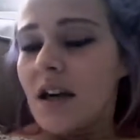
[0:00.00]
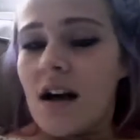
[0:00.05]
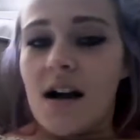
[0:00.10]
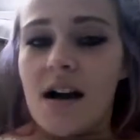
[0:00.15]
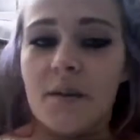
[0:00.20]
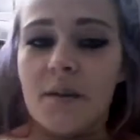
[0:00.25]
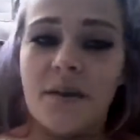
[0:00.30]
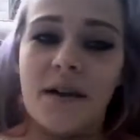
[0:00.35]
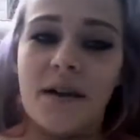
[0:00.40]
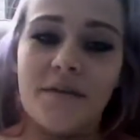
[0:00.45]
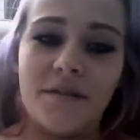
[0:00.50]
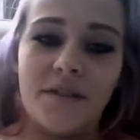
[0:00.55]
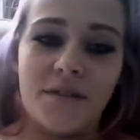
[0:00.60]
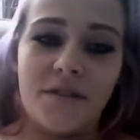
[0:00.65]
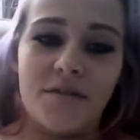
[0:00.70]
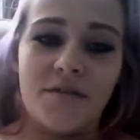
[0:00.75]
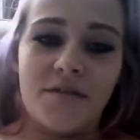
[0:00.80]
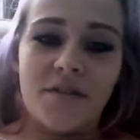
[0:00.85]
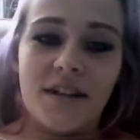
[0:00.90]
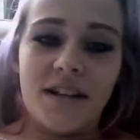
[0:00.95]
I'm having a
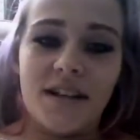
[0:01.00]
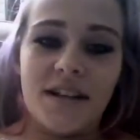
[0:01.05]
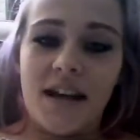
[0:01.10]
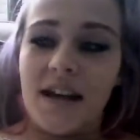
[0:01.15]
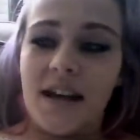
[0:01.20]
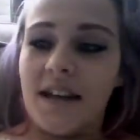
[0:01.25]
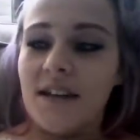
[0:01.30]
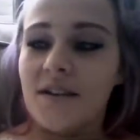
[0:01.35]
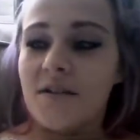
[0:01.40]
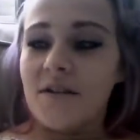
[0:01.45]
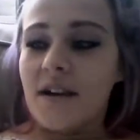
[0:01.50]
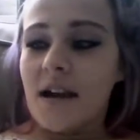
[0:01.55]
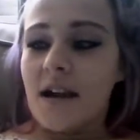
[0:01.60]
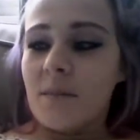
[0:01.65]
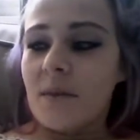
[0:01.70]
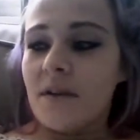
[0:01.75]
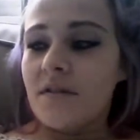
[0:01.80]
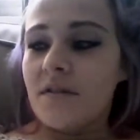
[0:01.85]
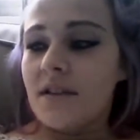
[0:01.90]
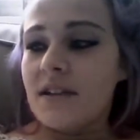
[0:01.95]
free day, or
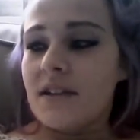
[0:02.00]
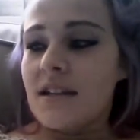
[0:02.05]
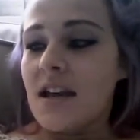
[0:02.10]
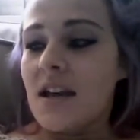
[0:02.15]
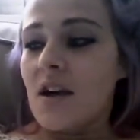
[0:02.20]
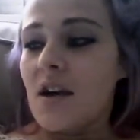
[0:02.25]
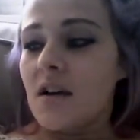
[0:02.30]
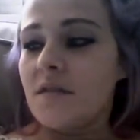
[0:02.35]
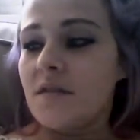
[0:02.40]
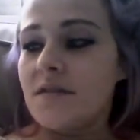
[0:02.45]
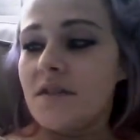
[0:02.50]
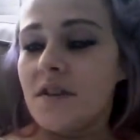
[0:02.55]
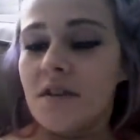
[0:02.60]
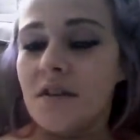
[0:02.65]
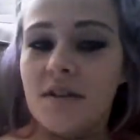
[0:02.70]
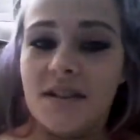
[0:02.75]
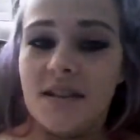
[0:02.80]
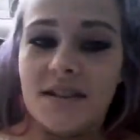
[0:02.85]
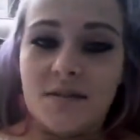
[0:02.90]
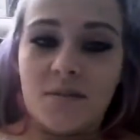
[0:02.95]
I'm having a day off,
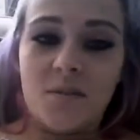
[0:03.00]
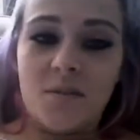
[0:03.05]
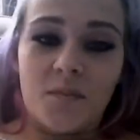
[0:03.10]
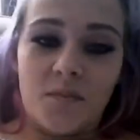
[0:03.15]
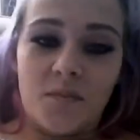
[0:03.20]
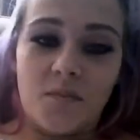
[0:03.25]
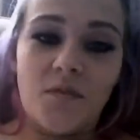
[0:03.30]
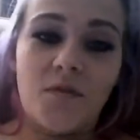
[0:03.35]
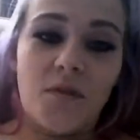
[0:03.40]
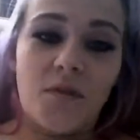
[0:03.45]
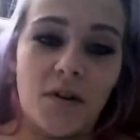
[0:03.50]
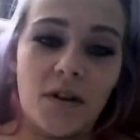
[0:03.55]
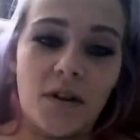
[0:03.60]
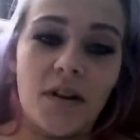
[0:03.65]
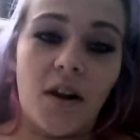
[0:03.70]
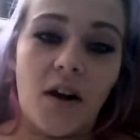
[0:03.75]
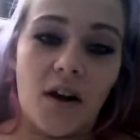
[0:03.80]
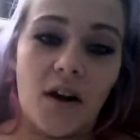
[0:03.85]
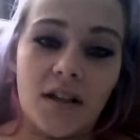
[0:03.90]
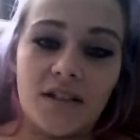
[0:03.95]
so it's 4
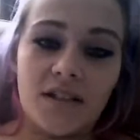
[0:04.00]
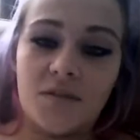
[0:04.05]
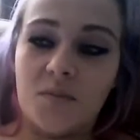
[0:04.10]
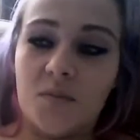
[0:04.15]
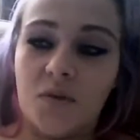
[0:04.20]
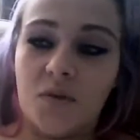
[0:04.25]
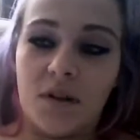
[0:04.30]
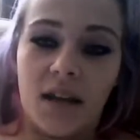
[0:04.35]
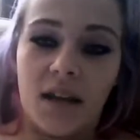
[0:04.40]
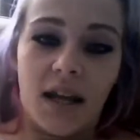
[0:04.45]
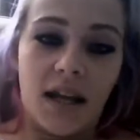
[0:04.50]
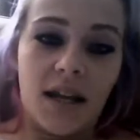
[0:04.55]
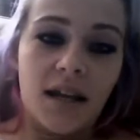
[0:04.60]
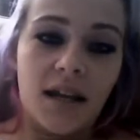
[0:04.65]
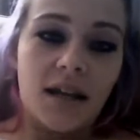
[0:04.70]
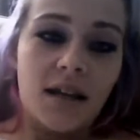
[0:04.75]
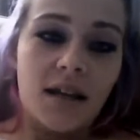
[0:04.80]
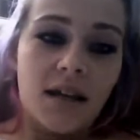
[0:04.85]
o'clock is morning